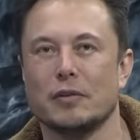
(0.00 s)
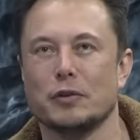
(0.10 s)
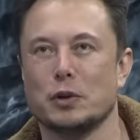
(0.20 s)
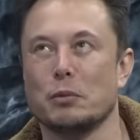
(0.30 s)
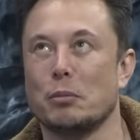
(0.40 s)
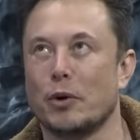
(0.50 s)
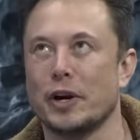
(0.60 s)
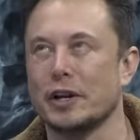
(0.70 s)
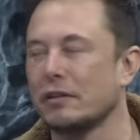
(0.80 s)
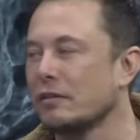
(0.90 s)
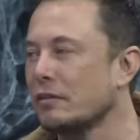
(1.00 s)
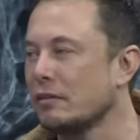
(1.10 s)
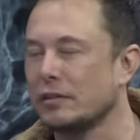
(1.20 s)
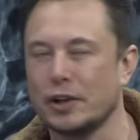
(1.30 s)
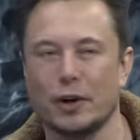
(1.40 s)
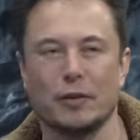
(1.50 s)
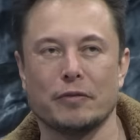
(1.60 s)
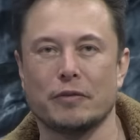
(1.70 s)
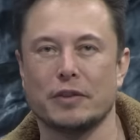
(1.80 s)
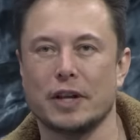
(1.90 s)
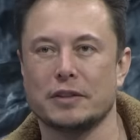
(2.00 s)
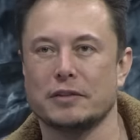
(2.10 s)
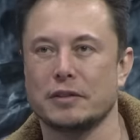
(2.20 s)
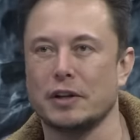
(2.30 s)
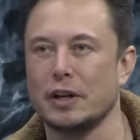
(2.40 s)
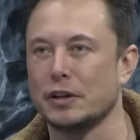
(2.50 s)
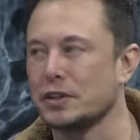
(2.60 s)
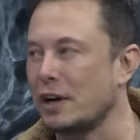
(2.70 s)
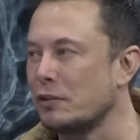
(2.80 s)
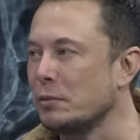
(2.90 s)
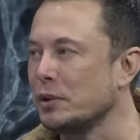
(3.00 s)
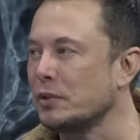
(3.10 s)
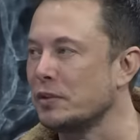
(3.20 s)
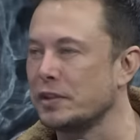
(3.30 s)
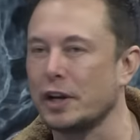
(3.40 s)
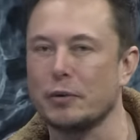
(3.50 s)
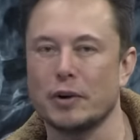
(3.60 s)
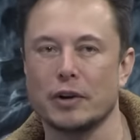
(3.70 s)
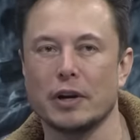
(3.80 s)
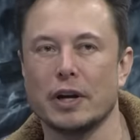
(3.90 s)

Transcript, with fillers: super boring tome that's indecipherable to almost anyone.